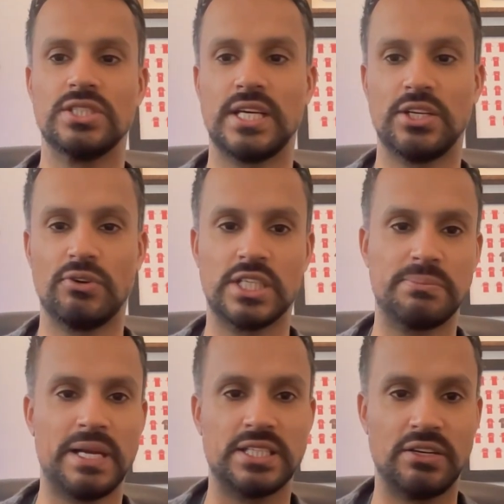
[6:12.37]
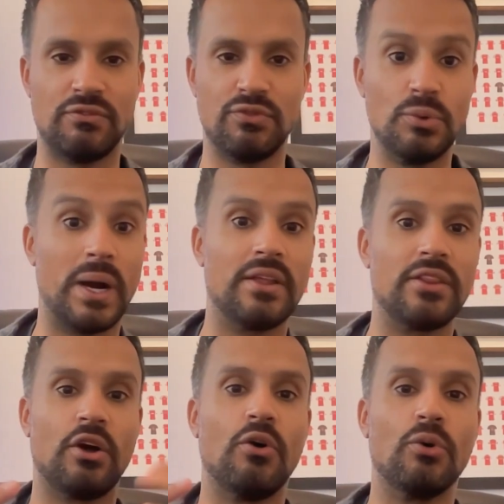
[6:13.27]
that you're expecting throughout the
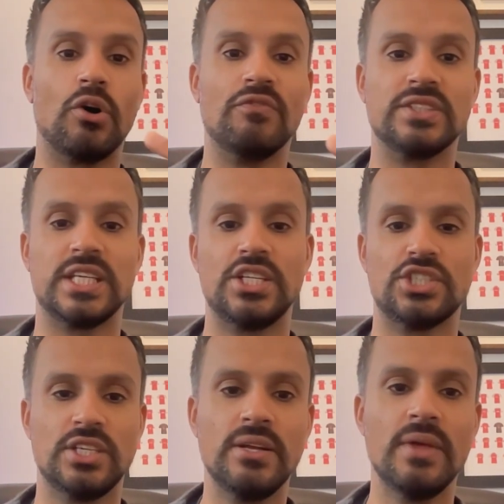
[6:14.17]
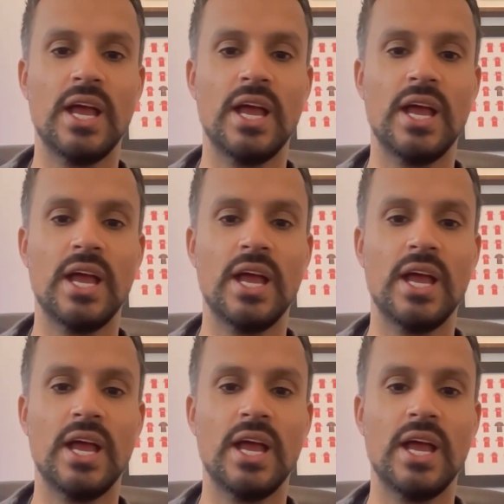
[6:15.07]
whole conversation.